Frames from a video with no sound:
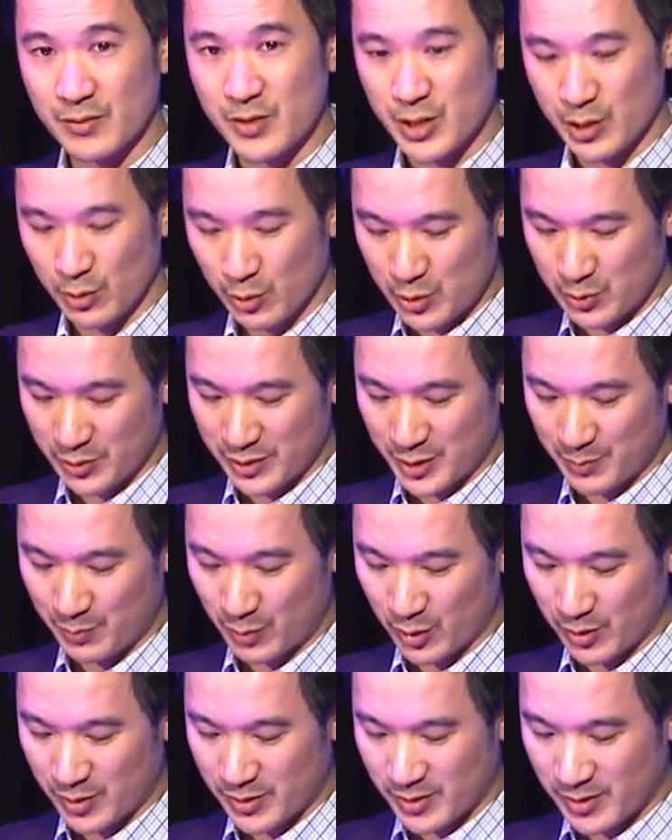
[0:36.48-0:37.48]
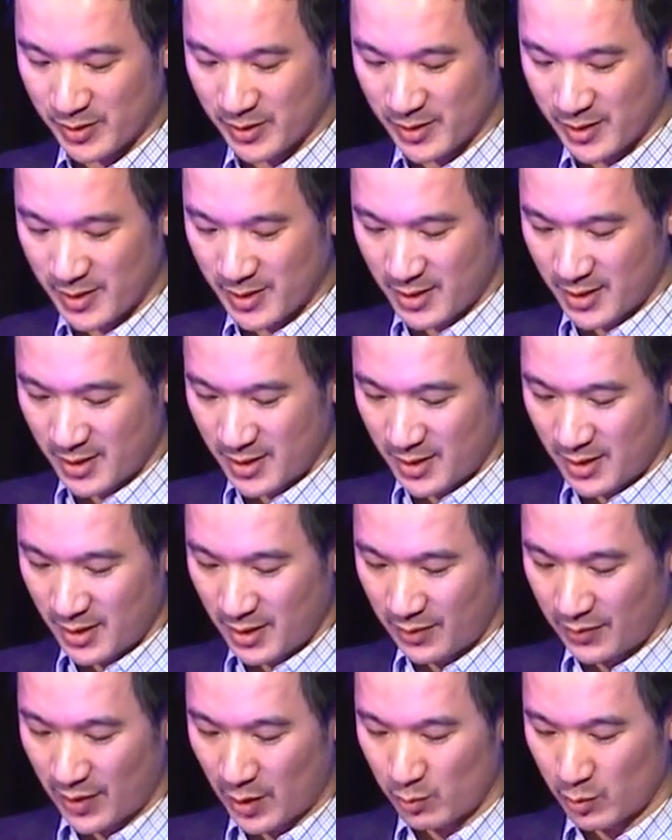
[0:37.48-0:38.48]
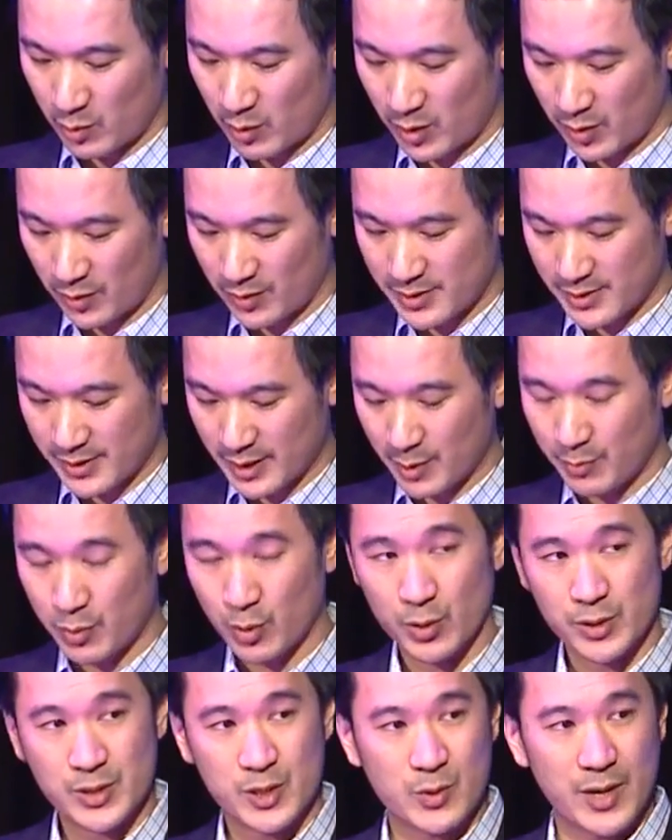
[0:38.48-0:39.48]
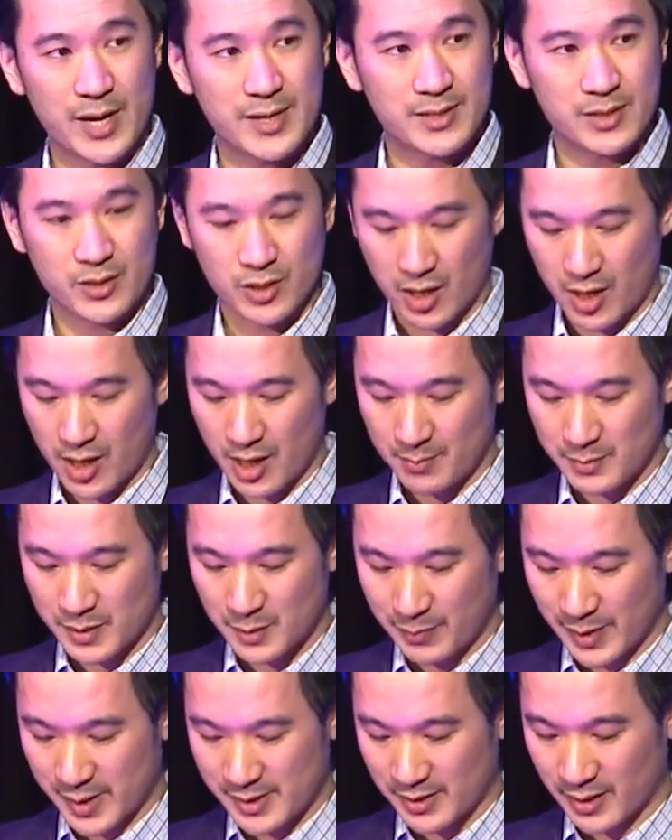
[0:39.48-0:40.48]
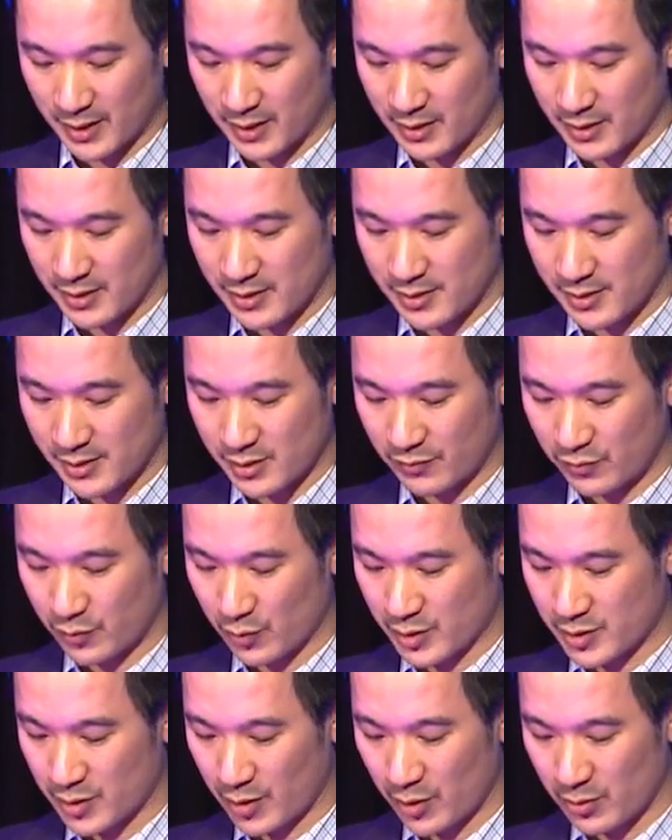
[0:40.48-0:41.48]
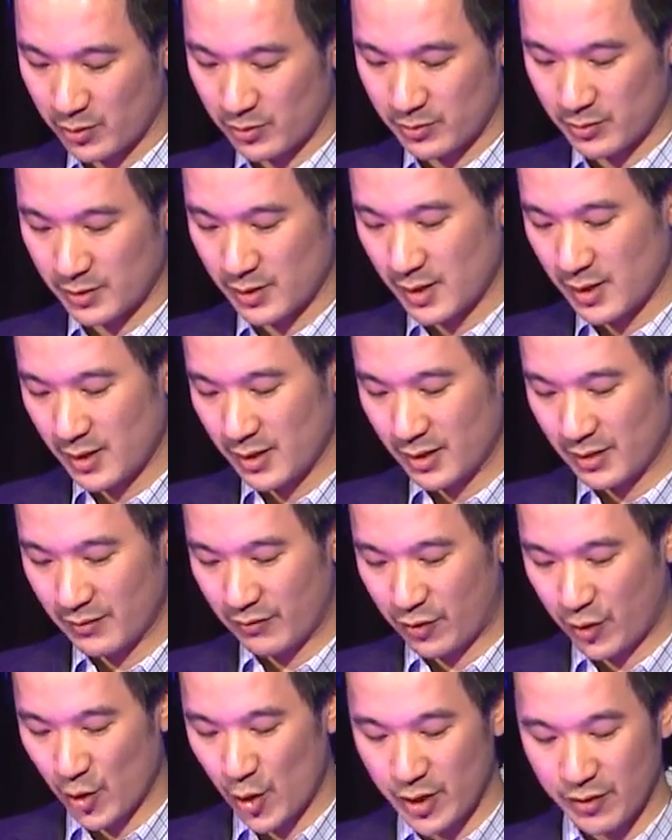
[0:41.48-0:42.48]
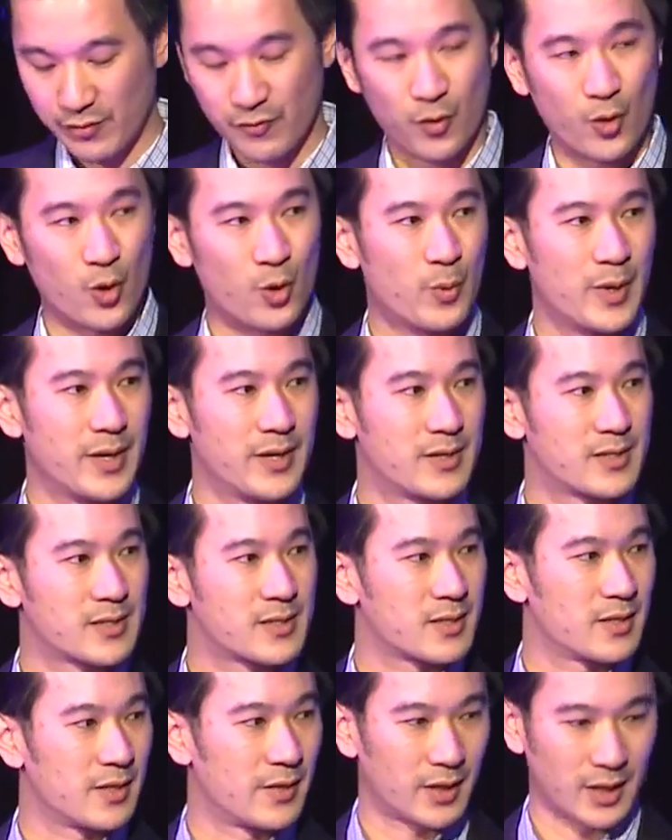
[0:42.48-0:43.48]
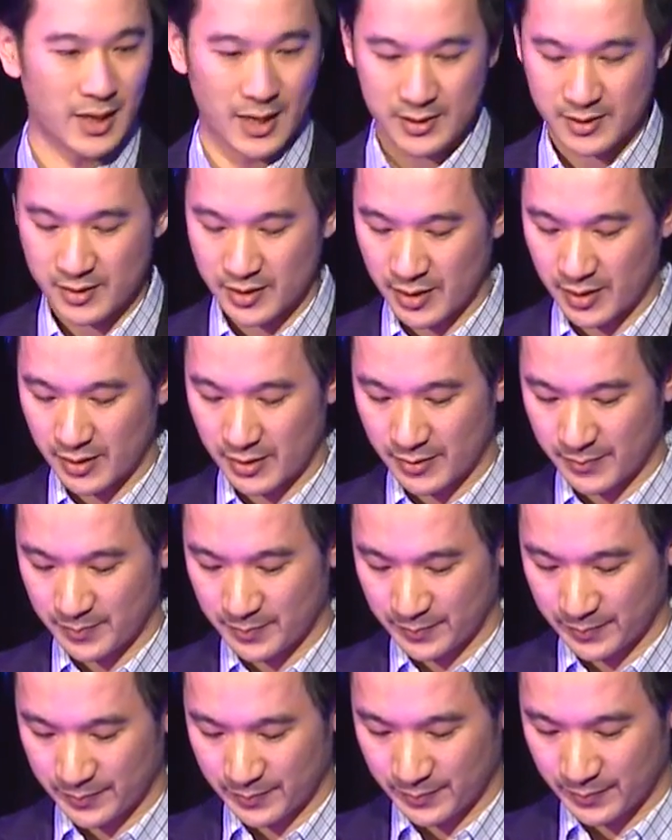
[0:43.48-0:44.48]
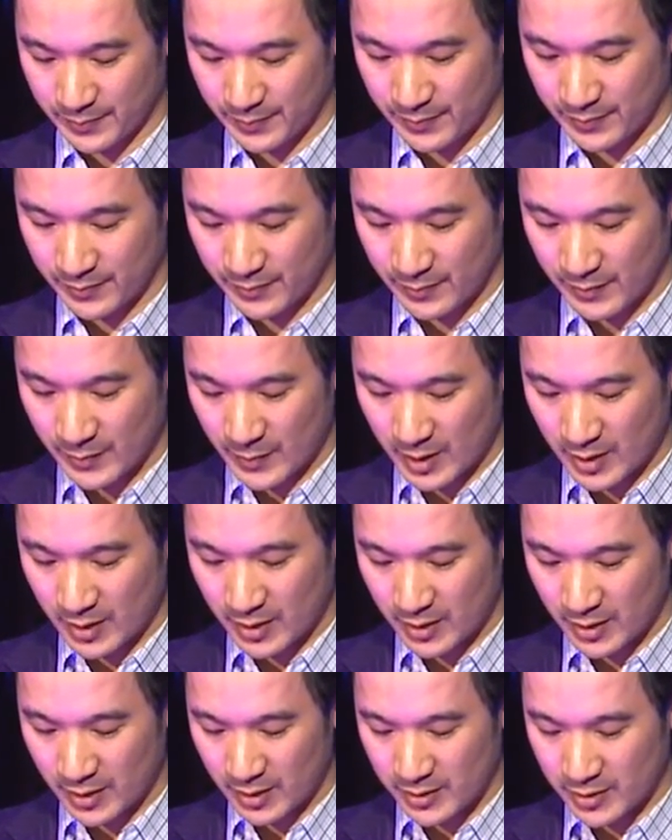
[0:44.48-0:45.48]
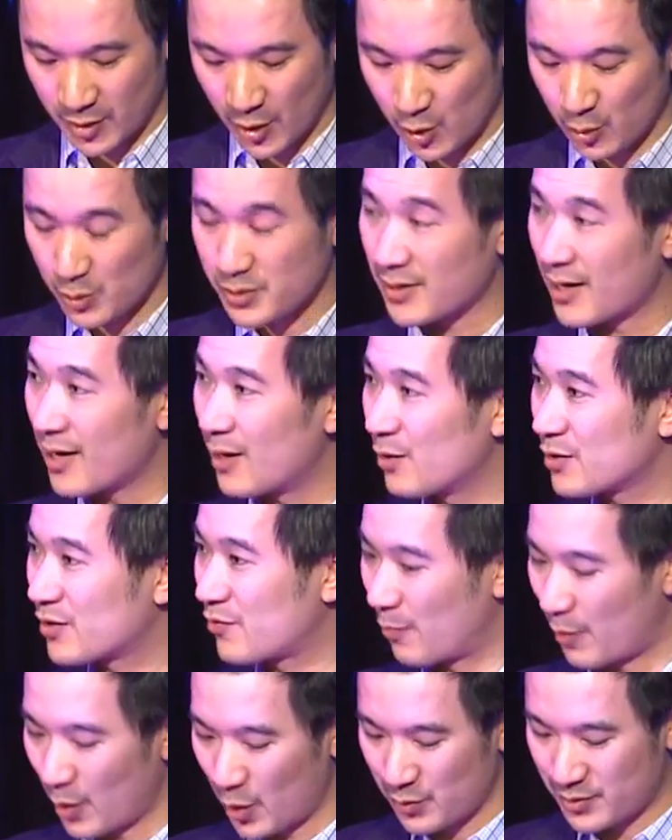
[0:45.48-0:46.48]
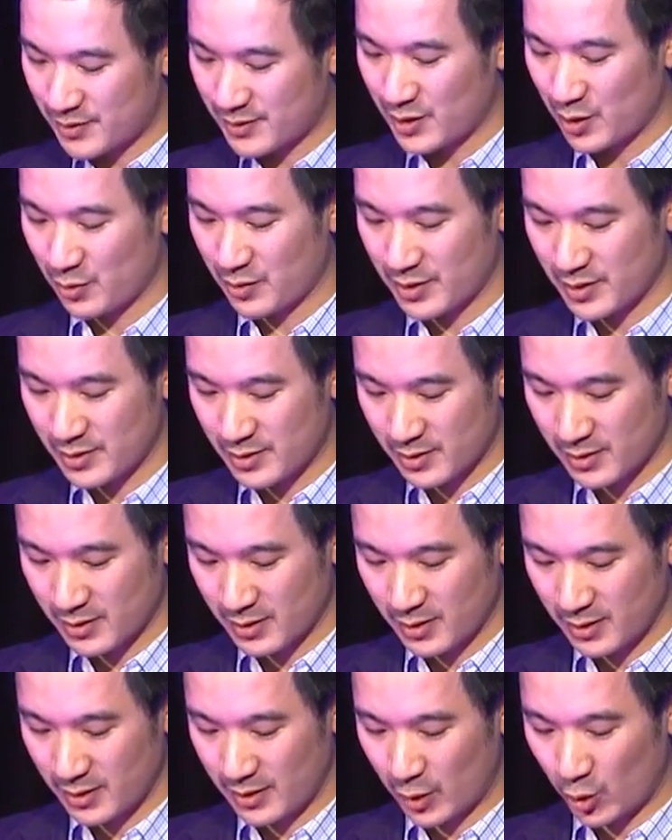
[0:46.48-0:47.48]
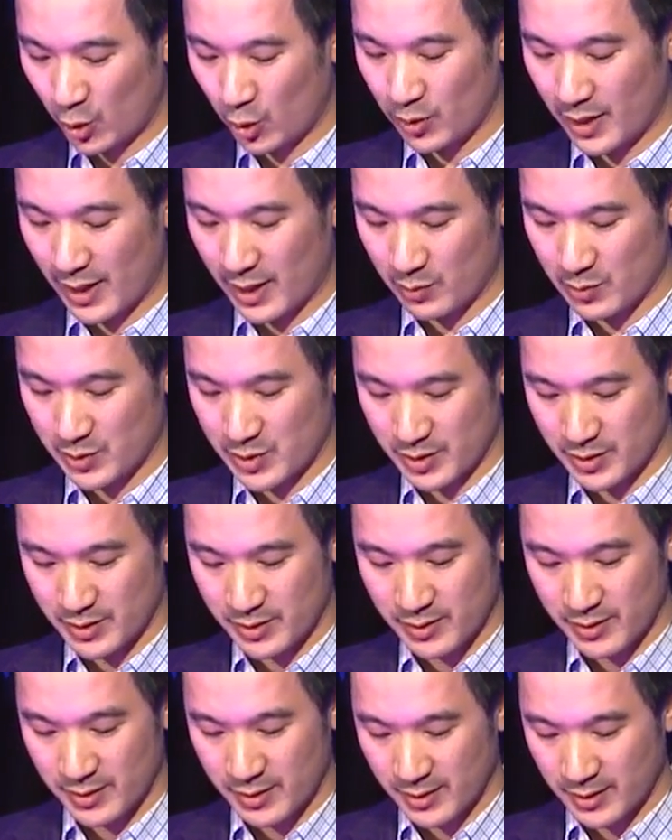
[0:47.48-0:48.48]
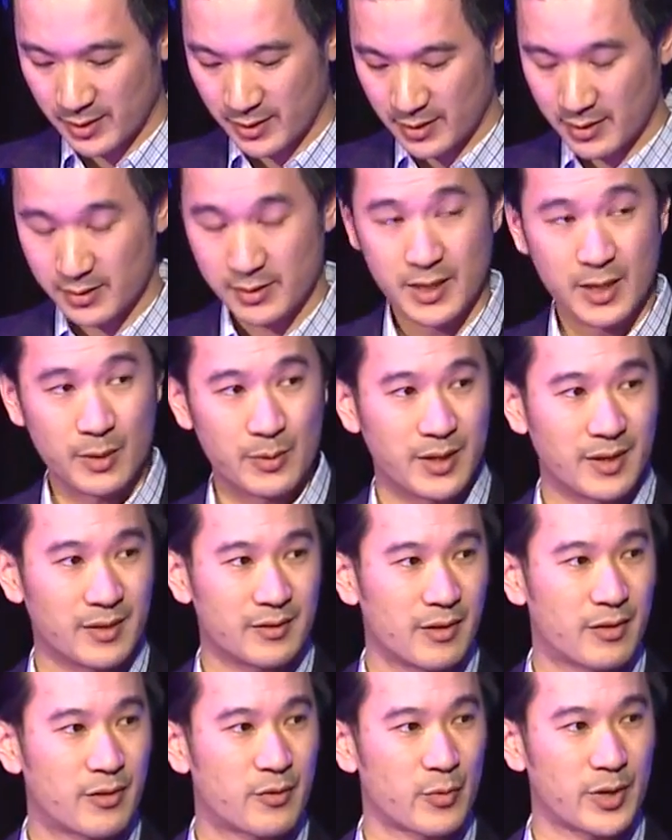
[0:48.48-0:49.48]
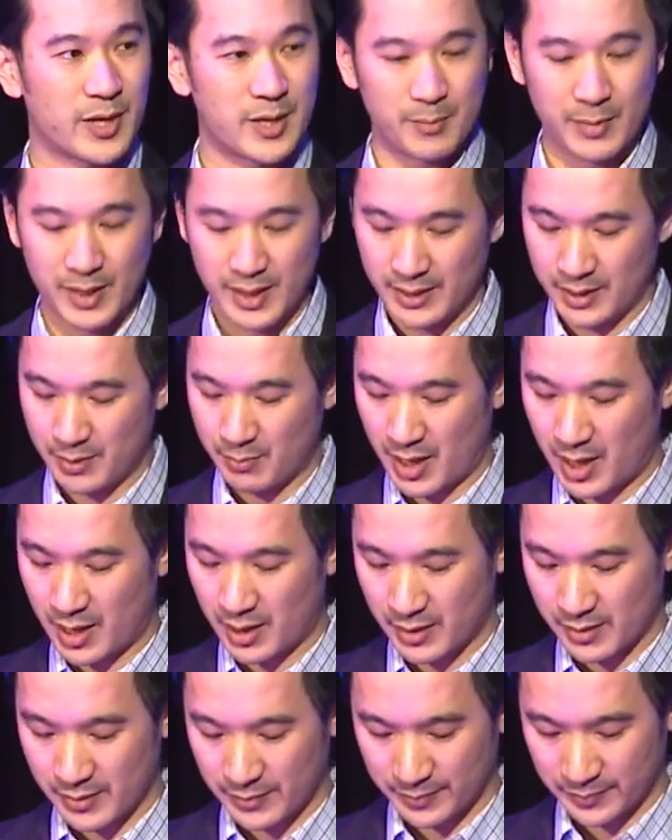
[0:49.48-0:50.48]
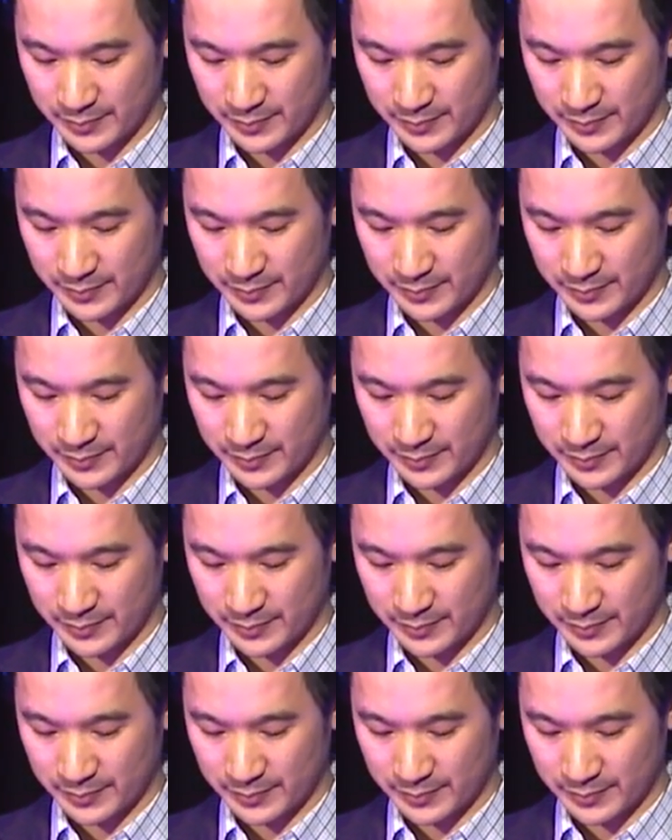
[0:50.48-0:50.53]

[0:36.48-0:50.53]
of children's books that were on the Singapore Straits Times bestseller list for a total of 34 weeks in the last year. Total sales for both series, in all languages, is nearing the 3 million mark.